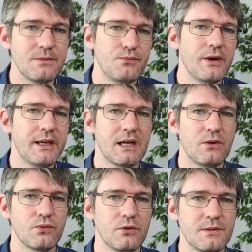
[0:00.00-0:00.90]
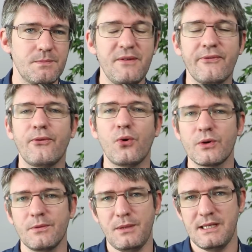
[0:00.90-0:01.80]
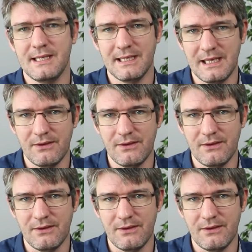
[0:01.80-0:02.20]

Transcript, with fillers: breakout rooms before the meeting